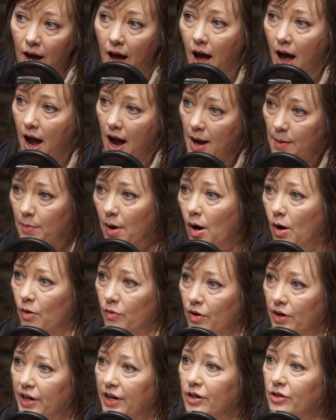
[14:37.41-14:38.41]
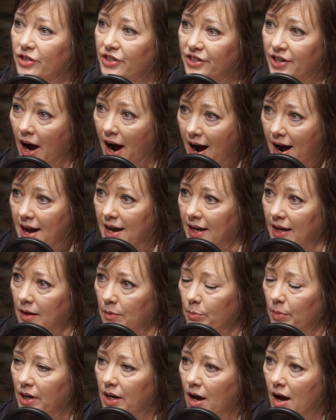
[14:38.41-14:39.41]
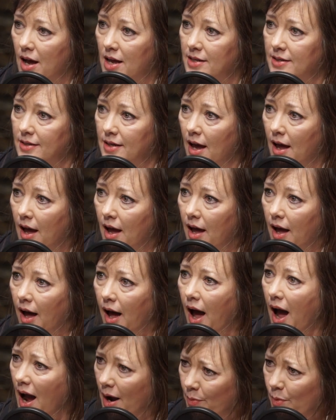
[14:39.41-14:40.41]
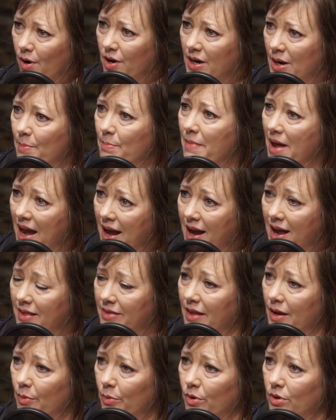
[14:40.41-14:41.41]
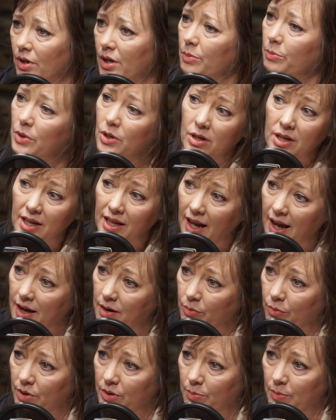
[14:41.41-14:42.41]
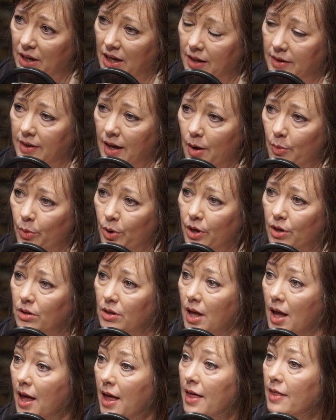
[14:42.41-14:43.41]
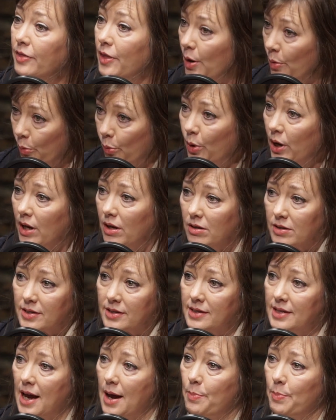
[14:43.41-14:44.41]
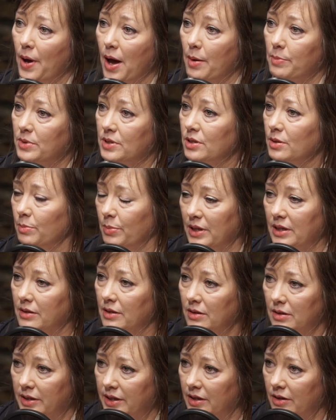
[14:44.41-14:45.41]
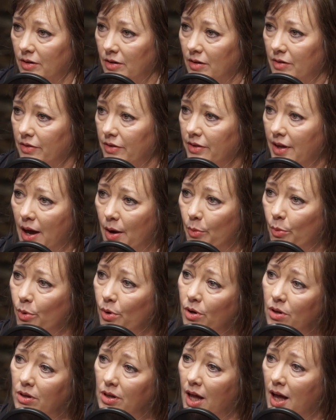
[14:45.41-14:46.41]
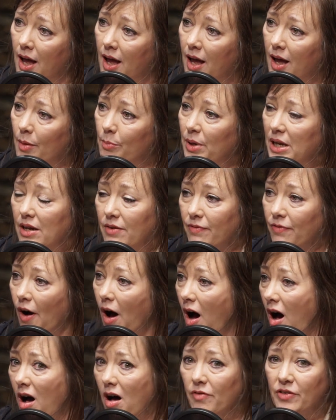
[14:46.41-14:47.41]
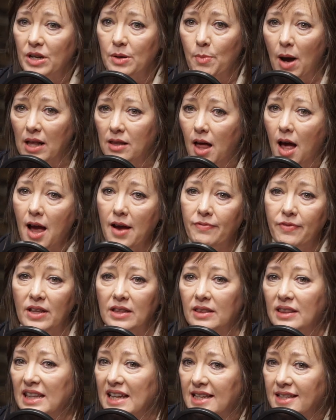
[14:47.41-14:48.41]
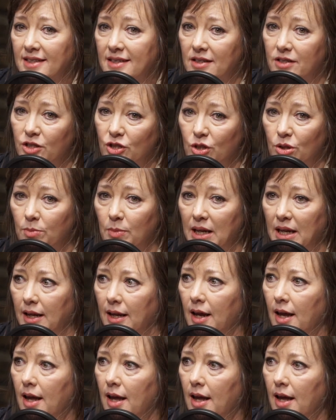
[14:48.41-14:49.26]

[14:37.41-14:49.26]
I'm over here dying because I want a man that will communicate with me, that will step up to be the leader, that will be involved in my life and listen to me.